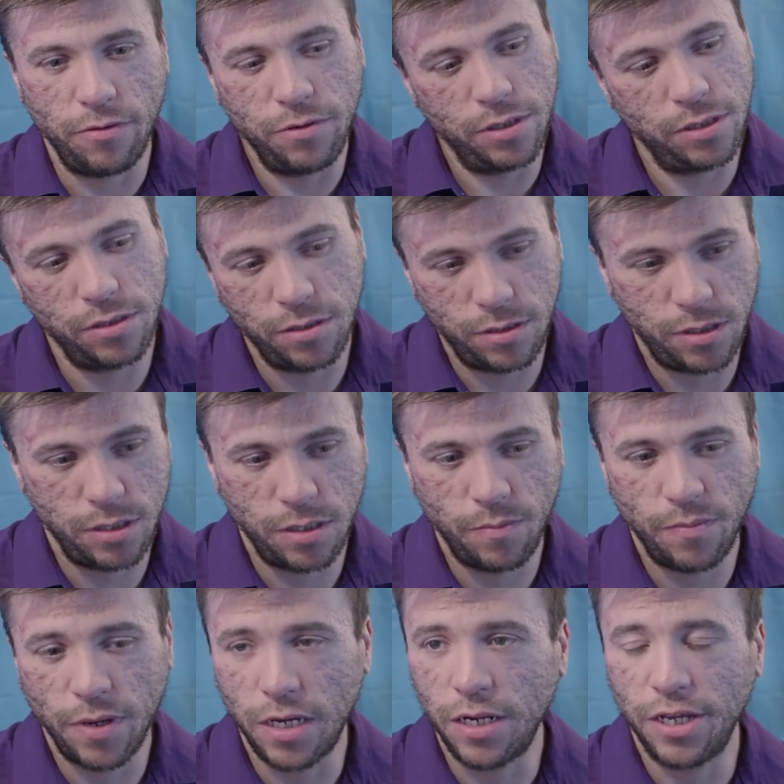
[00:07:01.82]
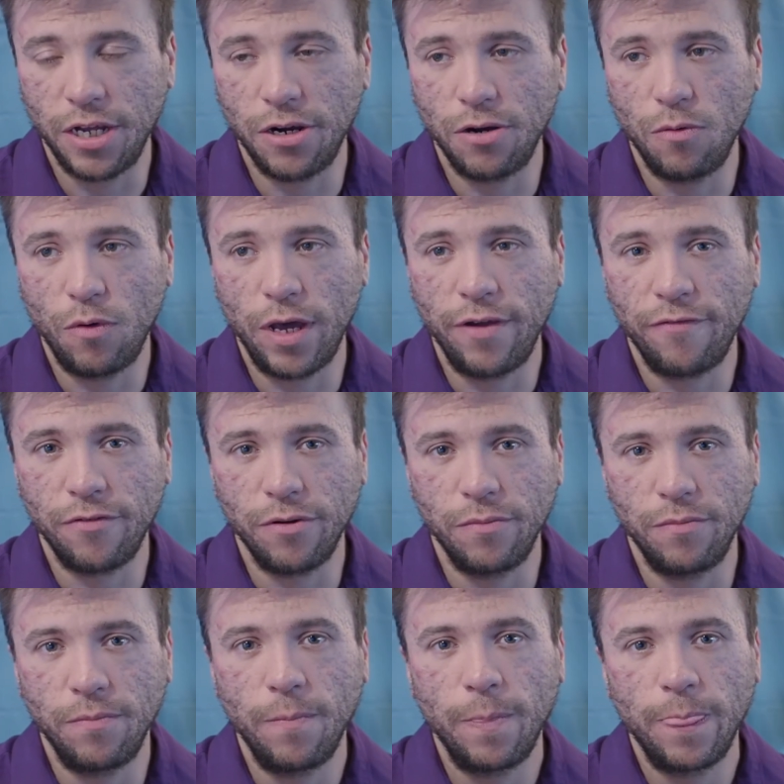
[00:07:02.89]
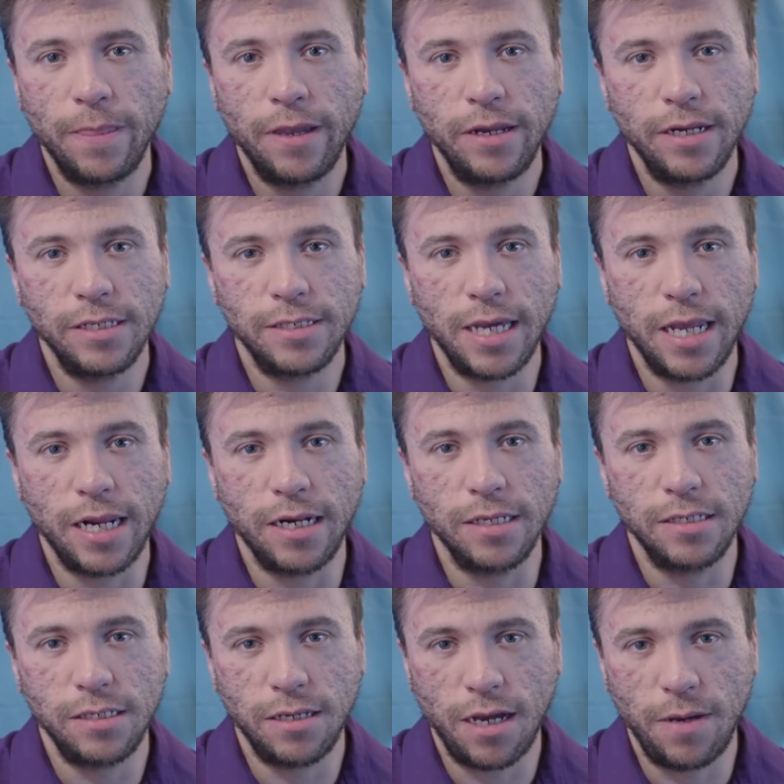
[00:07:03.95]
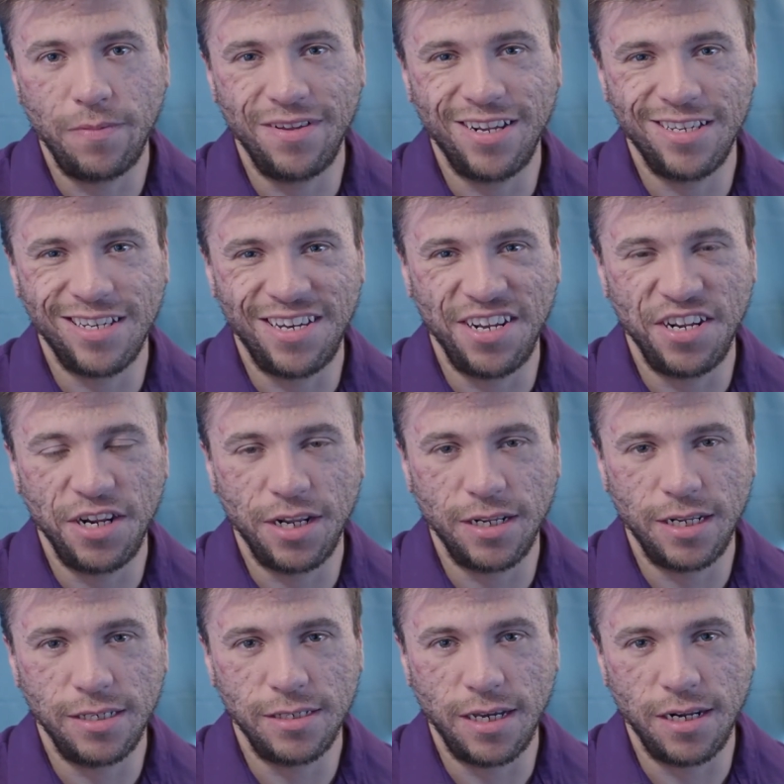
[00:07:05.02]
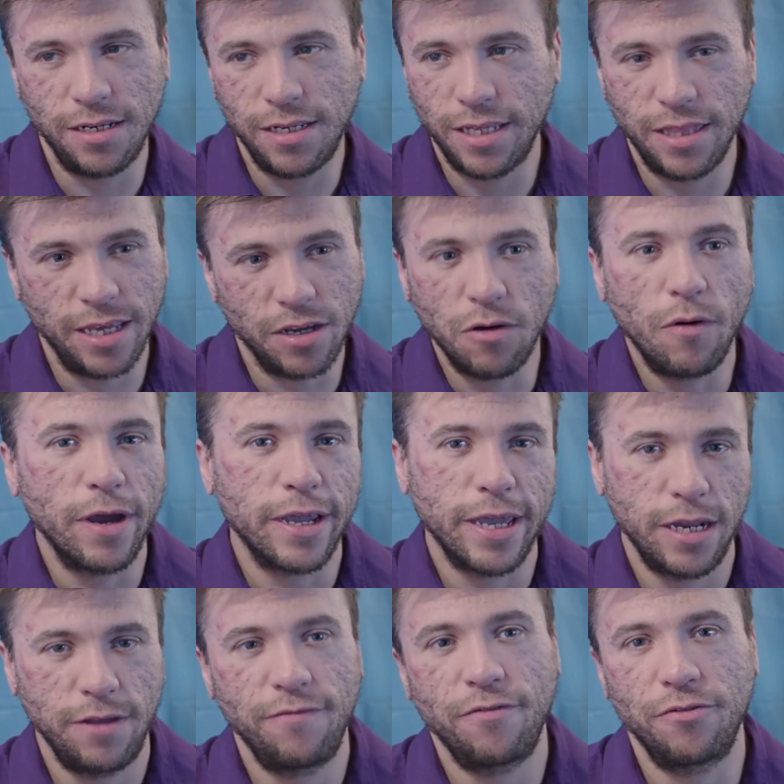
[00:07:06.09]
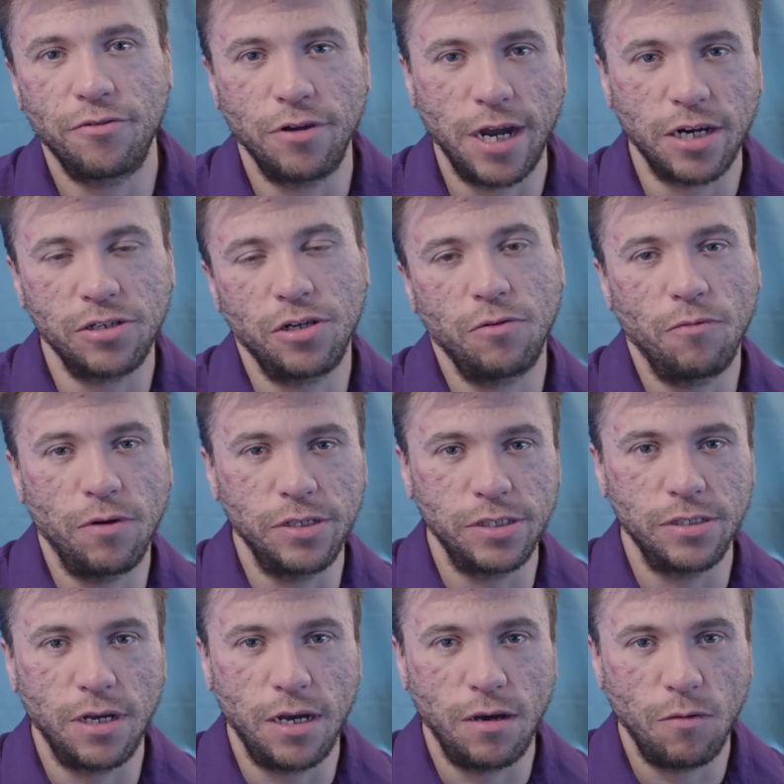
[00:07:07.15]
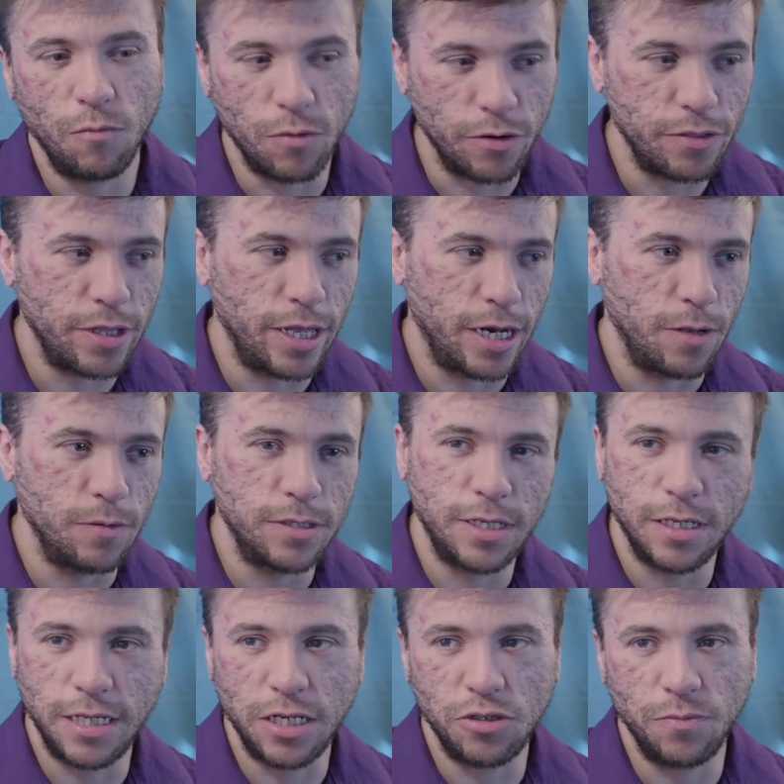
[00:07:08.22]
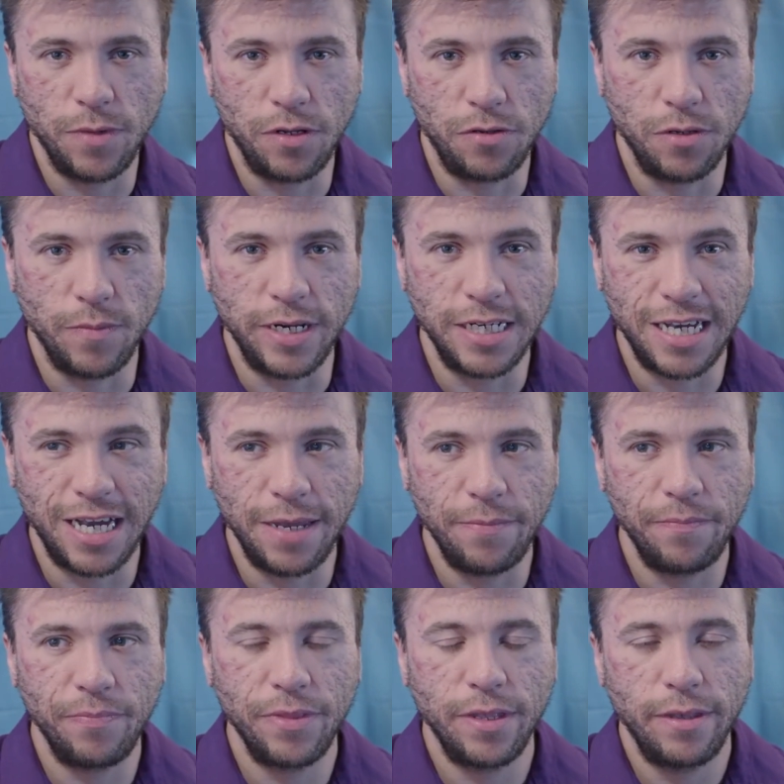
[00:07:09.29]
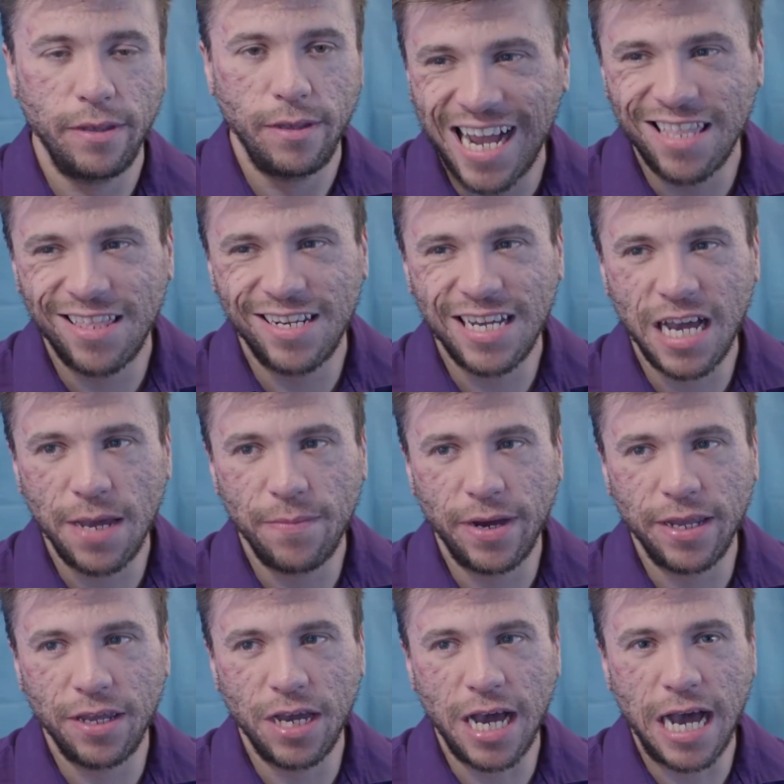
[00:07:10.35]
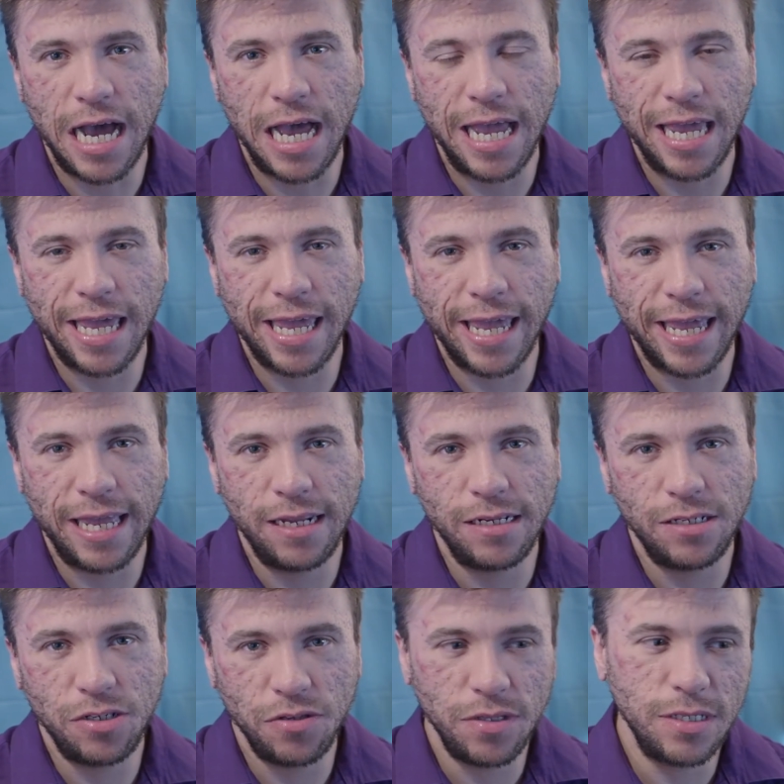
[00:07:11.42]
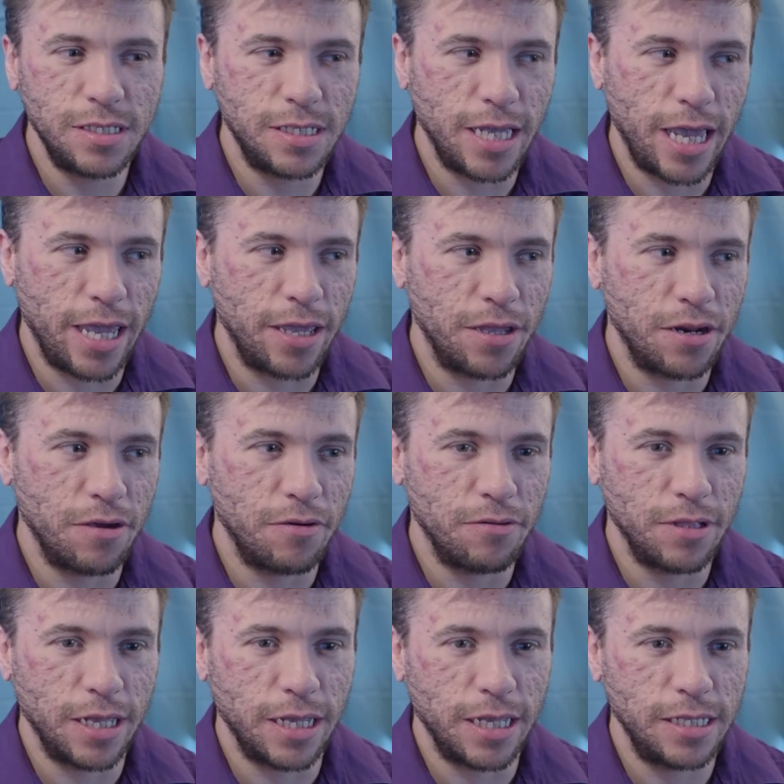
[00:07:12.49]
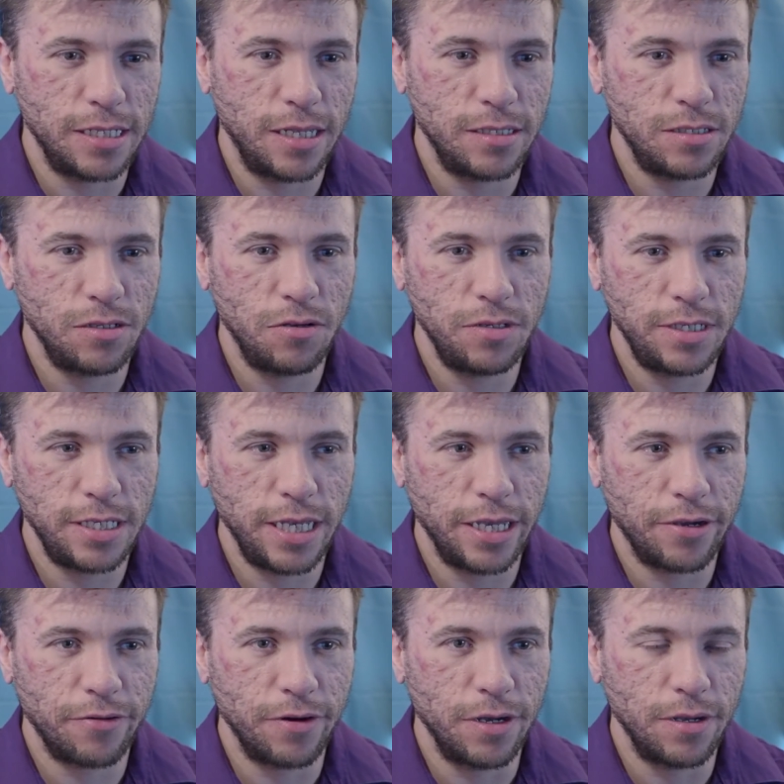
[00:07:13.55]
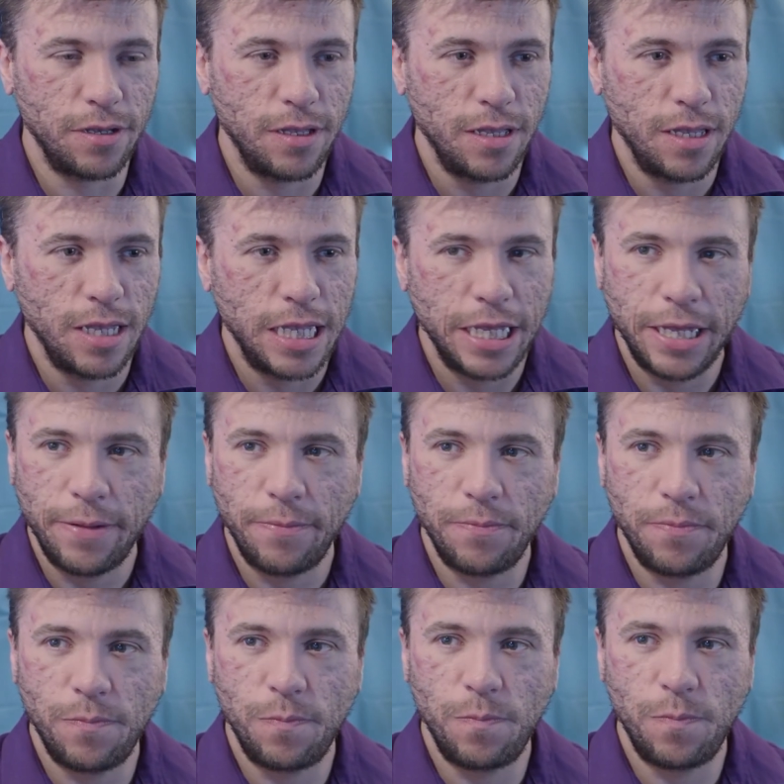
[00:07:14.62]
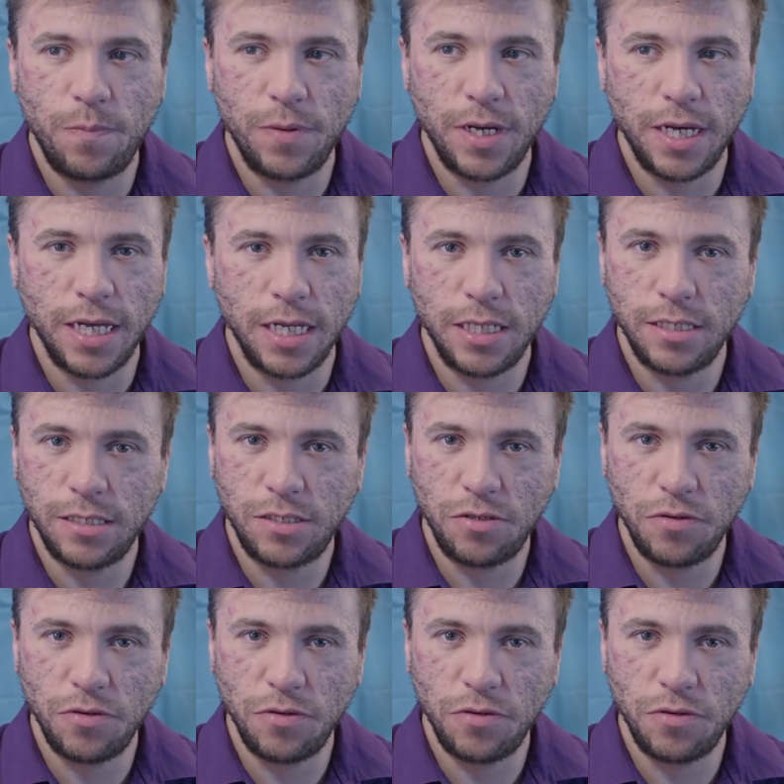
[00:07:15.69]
I was just about a year away from deciding to stop and deciding that going any further actually was not worth it, and it was detrimental to my time at the time. And to this day, like it's no secret, but